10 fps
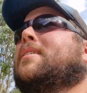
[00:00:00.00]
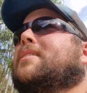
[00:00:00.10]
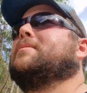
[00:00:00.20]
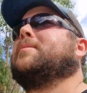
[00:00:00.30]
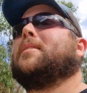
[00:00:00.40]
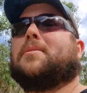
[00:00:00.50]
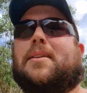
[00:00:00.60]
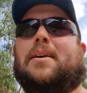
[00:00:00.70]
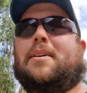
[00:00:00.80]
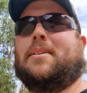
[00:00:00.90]
Get somebody
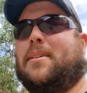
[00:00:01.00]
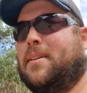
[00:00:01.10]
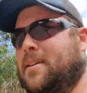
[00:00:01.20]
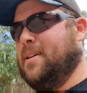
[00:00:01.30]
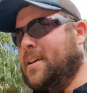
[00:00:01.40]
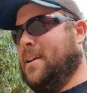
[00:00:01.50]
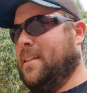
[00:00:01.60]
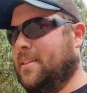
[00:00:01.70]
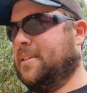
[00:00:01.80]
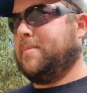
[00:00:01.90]
else.
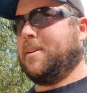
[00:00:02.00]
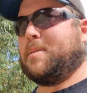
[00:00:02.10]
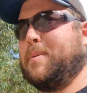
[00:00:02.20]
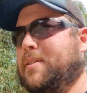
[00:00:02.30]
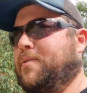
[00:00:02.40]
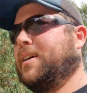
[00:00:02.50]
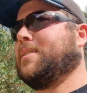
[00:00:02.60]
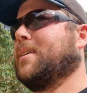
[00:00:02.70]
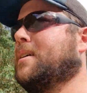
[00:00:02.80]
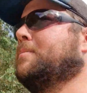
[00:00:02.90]
Let somebody else be the
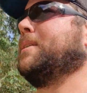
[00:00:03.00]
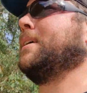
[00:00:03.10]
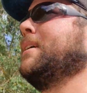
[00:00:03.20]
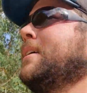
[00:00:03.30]
face of the company.